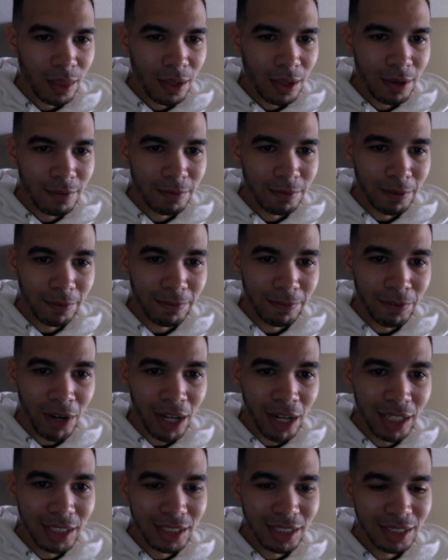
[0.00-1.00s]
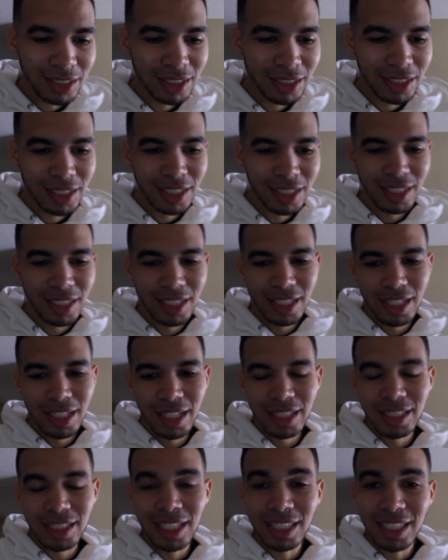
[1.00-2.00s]
For fun,
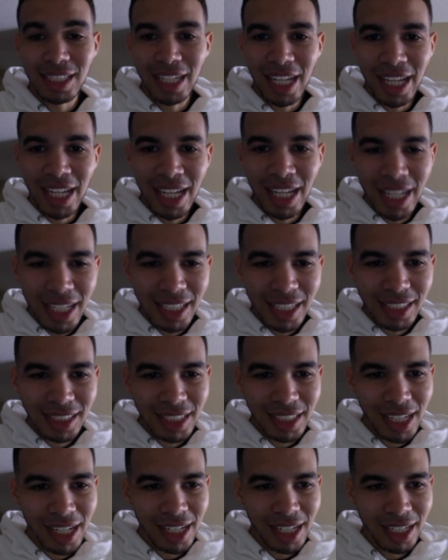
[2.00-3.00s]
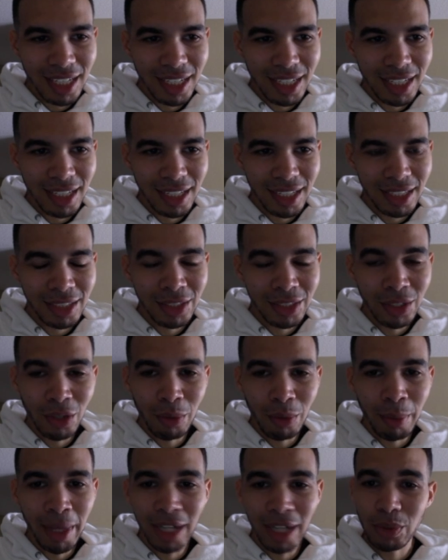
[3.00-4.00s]
since it is
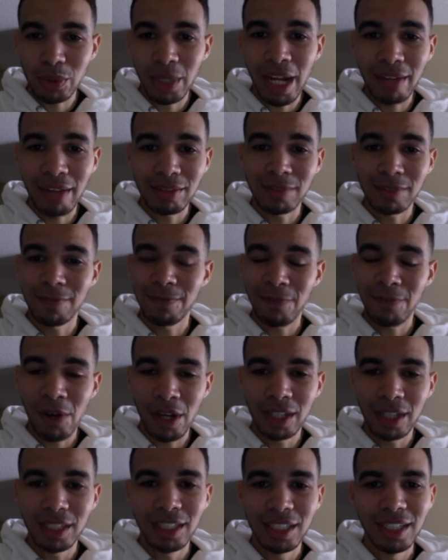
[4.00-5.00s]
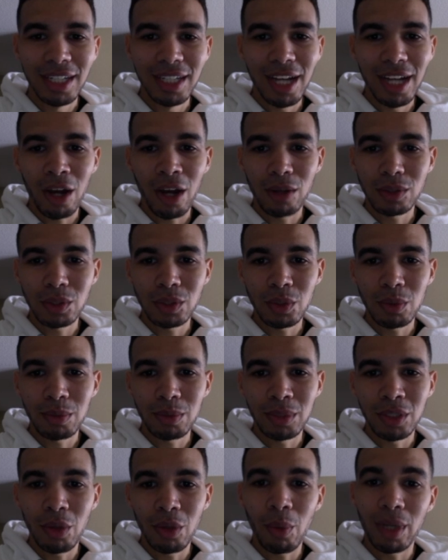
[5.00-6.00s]
mandatory to have some fun, I also
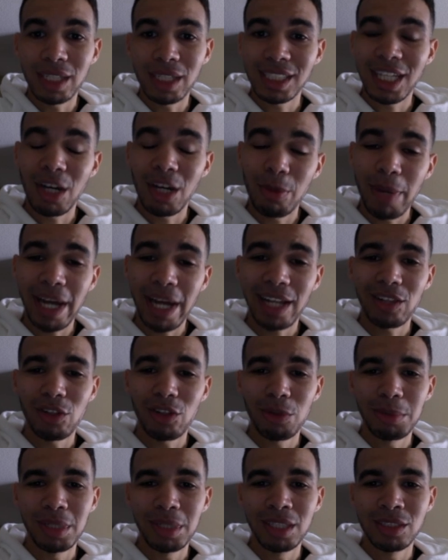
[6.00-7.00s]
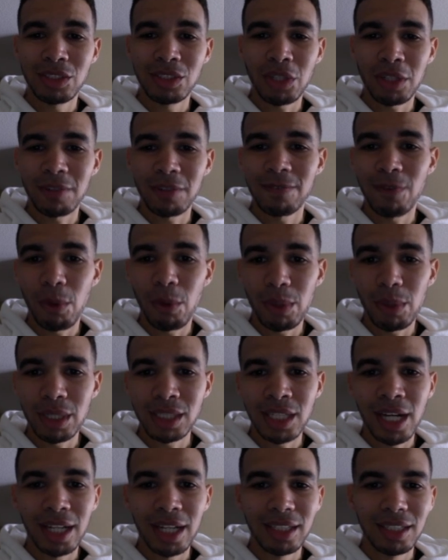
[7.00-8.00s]
want to scale back a little bit and start to
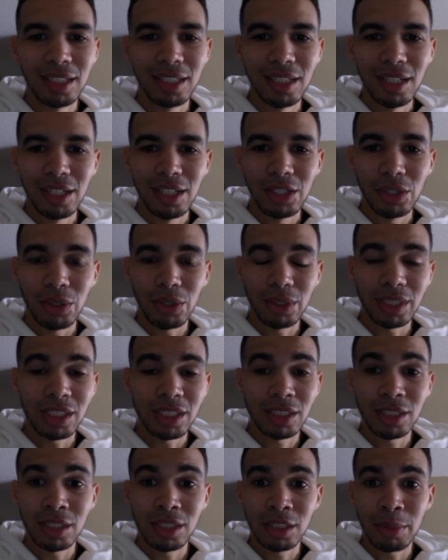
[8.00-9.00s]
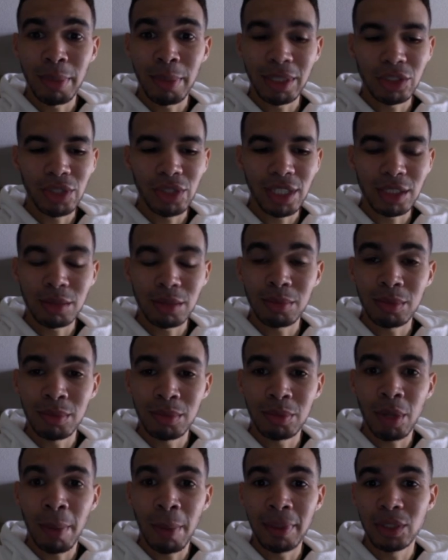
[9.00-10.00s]
focus on this semester that's
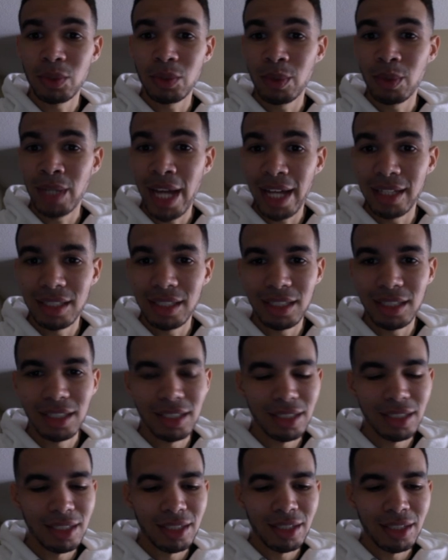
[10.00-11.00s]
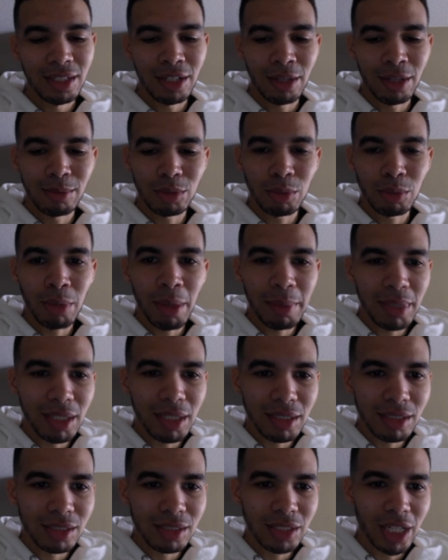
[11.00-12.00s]
coming to an end. So
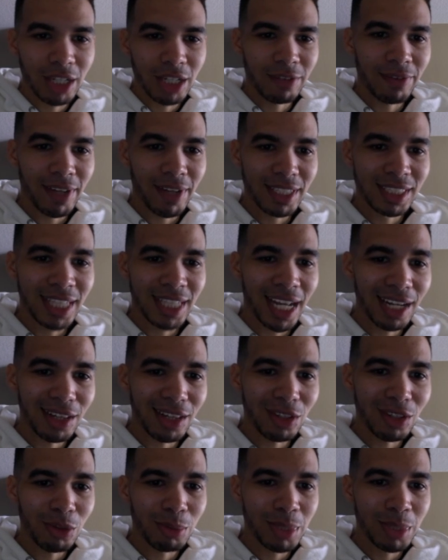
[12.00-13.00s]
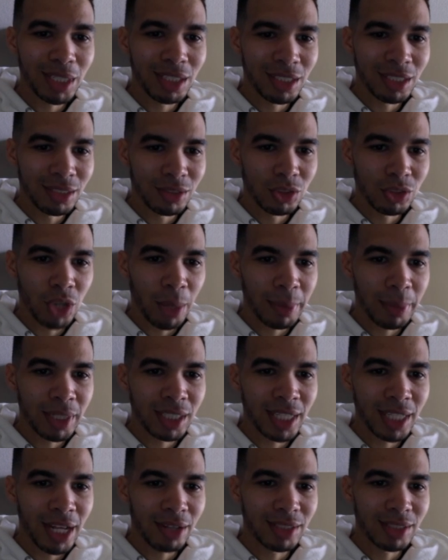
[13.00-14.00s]
maybe sacrificing that a little bit and dropping
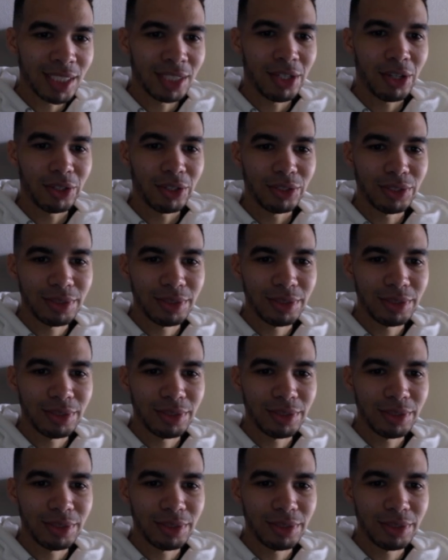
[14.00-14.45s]
it down $10.